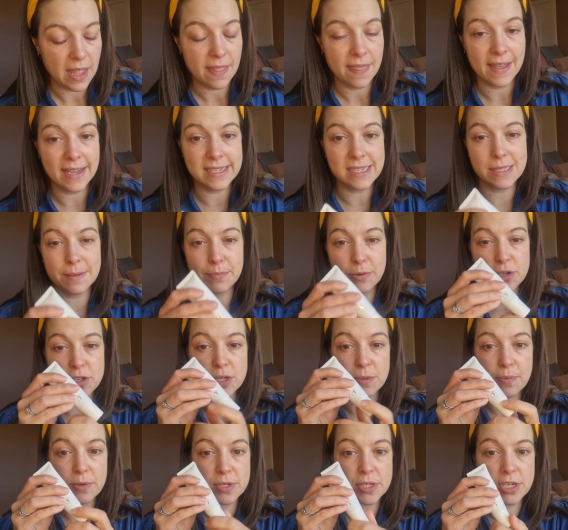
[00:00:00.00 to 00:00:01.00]
that's the Beauty
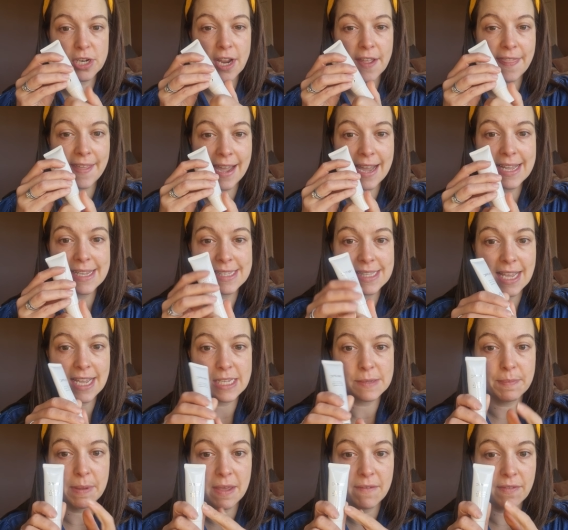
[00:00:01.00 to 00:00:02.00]
Booster, and that has the
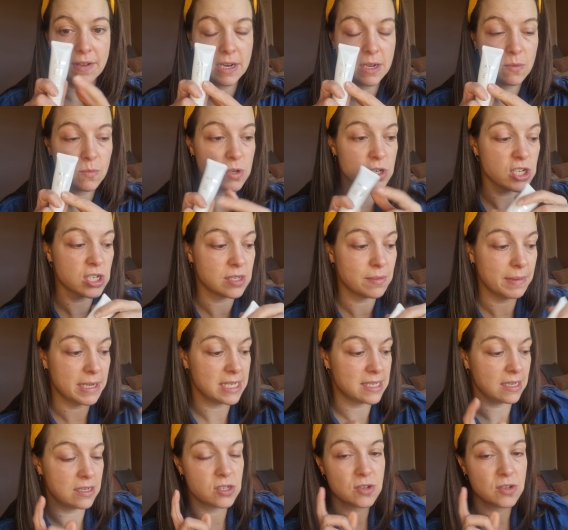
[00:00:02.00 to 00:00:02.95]
SPF in it, which is amazing.